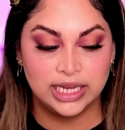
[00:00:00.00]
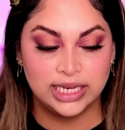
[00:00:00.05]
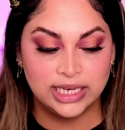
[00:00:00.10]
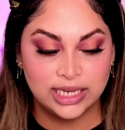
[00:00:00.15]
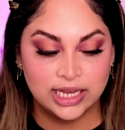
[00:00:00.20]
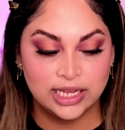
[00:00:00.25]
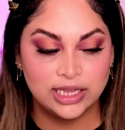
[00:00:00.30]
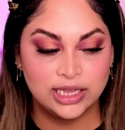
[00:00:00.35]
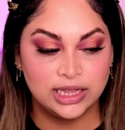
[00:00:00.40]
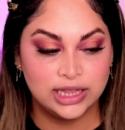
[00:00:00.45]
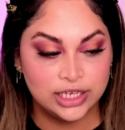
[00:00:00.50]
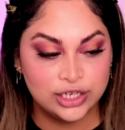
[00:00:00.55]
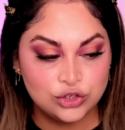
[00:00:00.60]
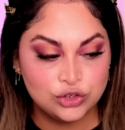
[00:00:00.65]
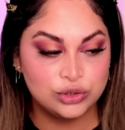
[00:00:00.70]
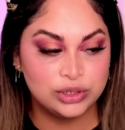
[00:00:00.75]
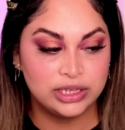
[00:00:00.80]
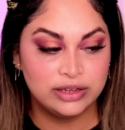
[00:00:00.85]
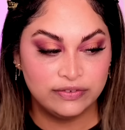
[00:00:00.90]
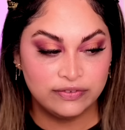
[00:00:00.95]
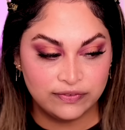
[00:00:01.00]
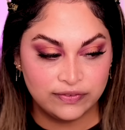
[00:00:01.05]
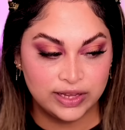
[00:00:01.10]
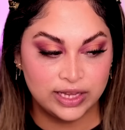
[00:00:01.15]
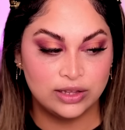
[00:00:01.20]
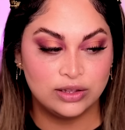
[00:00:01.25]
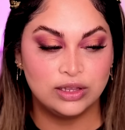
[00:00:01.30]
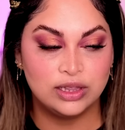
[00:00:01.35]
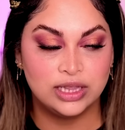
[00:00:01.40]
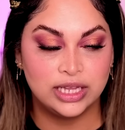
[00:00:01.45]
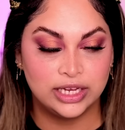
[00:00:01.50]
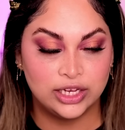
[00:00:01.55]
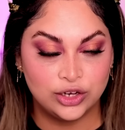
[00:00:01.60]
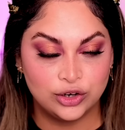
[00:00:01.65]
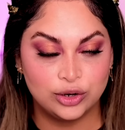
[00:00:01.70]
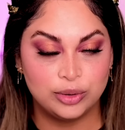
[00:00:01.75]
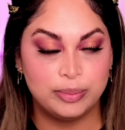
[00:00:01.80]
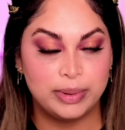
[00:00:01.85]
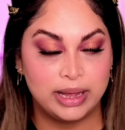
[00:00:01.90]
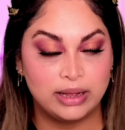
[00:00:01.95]
It can literally feel like
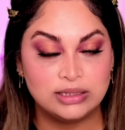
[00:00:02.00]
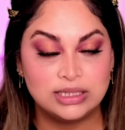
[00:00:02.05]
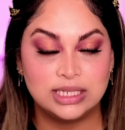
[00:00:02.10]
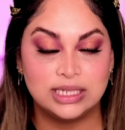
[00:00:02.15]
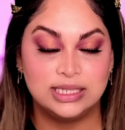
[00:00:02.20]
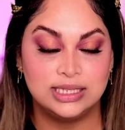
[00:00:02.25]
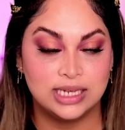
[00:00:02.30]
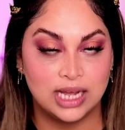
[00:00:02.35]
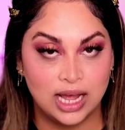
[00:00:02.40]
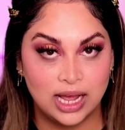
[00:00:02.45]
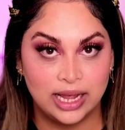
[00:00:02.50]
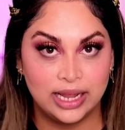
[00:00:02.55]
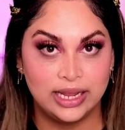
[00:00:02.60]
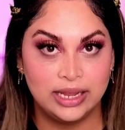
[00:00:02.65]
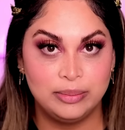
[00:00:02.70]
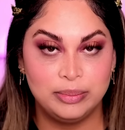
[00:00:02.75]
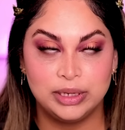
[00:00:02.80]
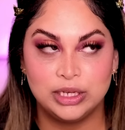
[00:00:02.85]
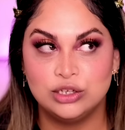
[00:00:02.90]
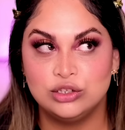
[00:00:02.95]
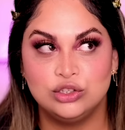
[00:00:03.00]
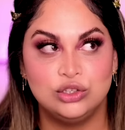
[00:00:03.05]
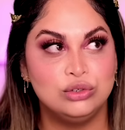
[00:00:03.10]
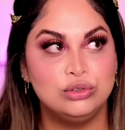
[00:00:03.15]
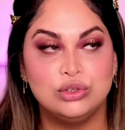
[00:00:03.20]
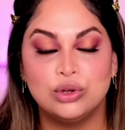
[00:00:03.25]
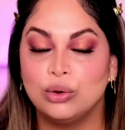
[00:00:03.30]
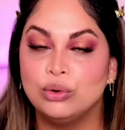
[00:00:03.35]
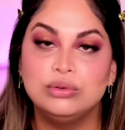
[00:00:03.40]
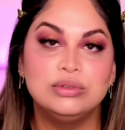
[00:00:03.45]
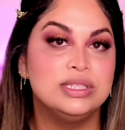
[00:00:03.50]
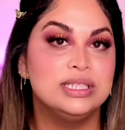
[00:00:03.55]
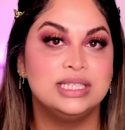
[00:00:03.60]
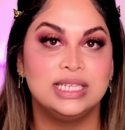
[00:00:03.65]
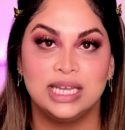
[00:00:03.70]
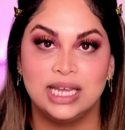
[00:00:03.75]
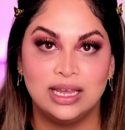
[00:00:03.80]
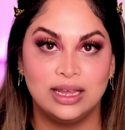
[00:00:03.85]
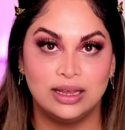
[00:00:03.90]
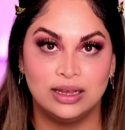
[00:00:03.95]
you're about to die because you don't
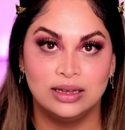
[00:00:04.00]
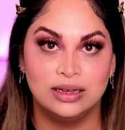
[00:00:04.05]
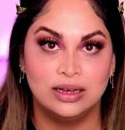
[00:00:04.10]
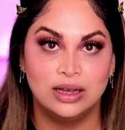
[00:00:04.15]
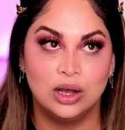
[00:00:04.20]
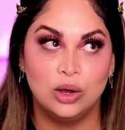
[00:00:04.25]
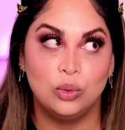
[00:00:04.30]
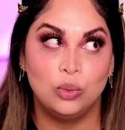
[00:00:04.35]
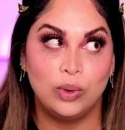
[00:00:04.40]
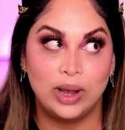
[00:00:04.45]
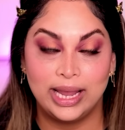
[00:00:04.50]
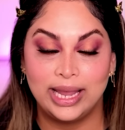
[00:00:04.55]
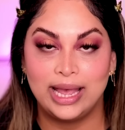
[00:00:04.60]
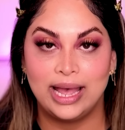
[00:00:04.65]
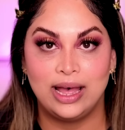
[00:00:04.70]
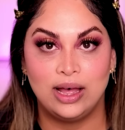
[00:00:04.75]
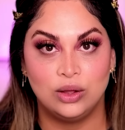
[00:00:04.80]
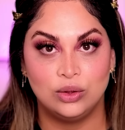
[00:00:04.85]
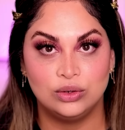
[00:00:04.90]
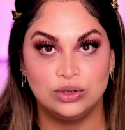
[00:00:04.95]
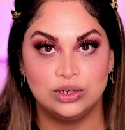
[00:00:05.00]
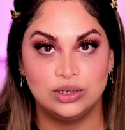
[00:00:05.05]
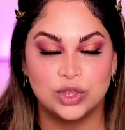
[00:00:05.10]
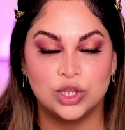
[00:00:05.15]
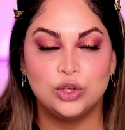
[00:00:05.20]
see a way out.